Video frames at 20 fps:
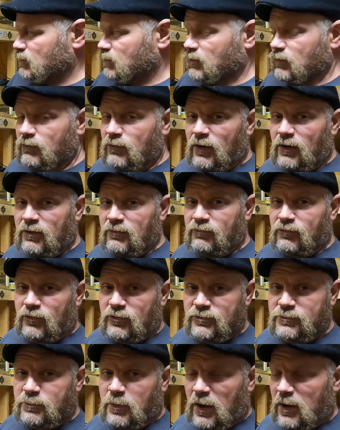The very
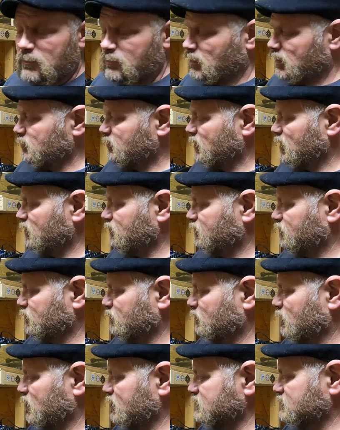first pipe I bought
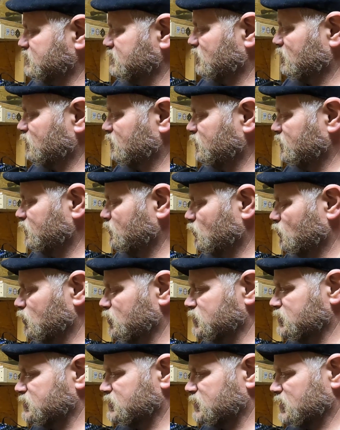for myself
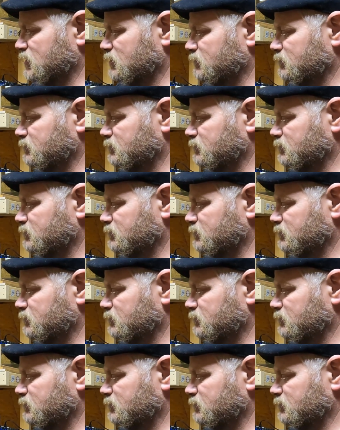was